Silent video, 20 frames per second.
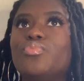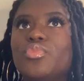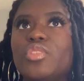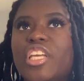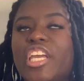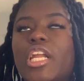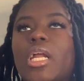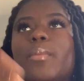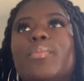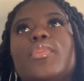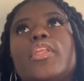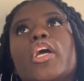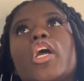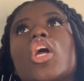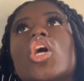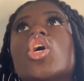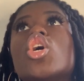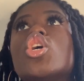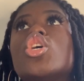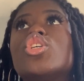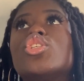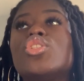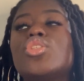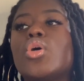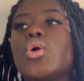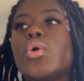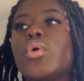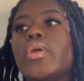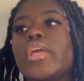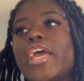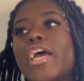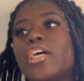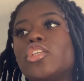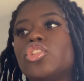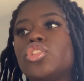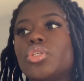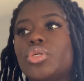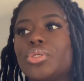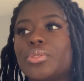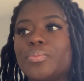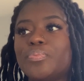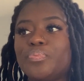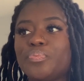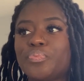get up there. So yeah, so,